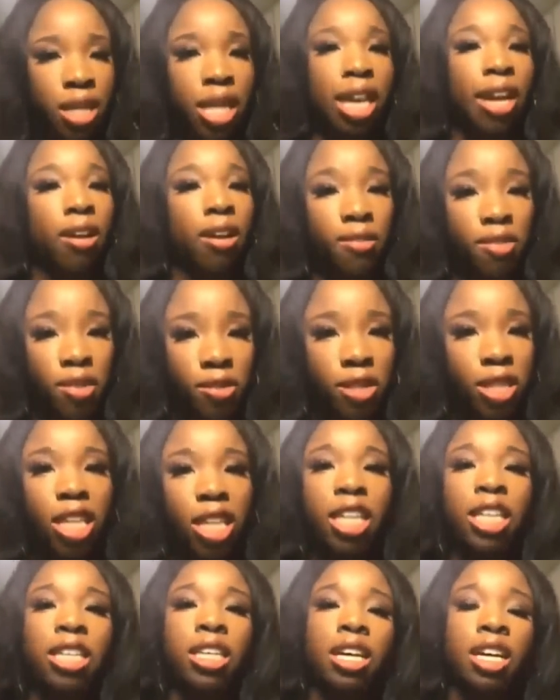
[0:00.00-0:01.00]
The
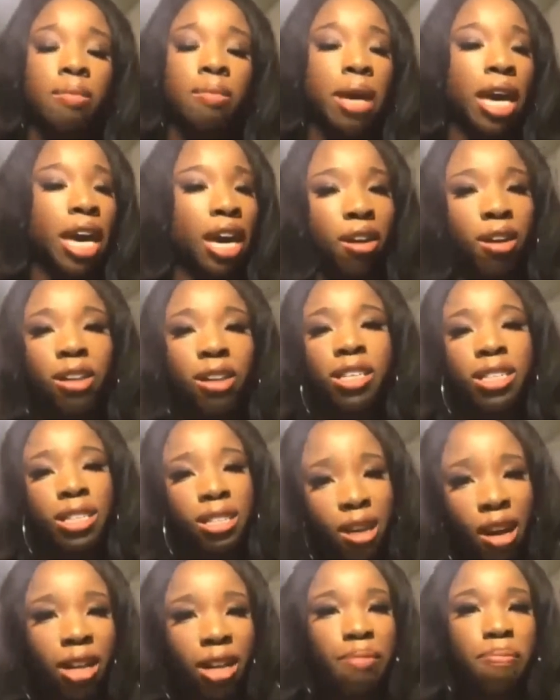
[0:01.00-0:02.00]
AR-15 AR
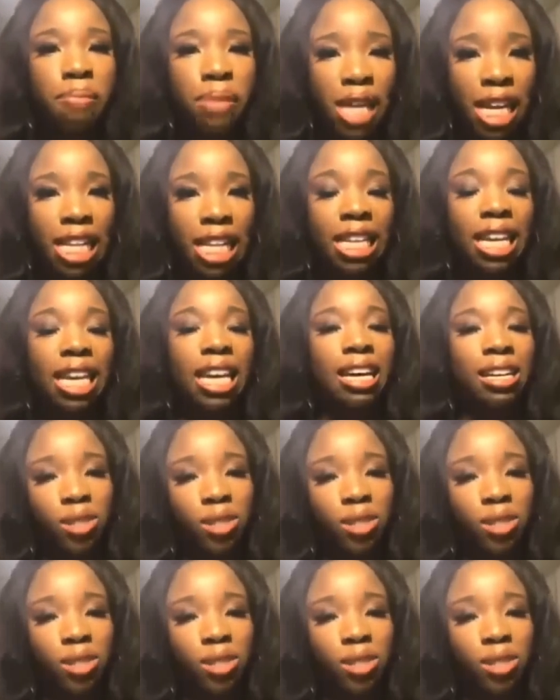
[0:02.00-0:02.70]
does not mean